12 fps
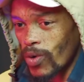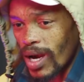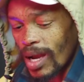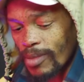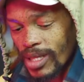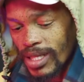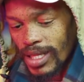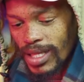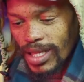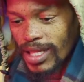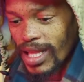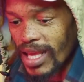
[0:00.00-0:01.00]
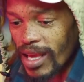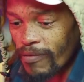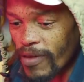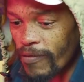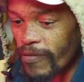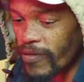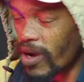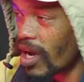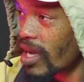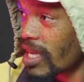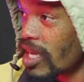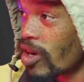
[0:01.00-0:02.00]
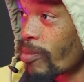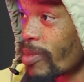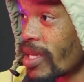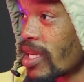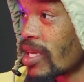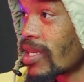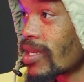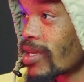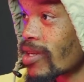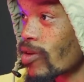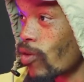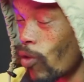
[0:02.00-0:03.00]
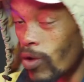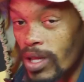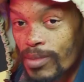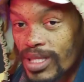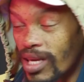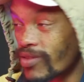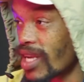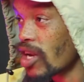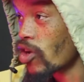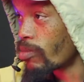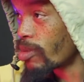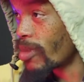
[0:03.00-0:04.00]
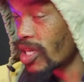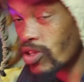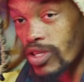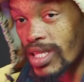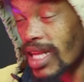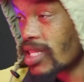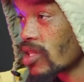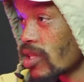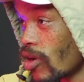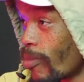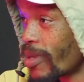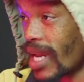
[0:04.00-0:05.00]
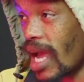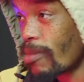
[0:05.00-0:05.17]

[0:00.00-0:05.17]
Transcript: I mean, the EFF cannot call themselves uncompromised because that's Oppenheimer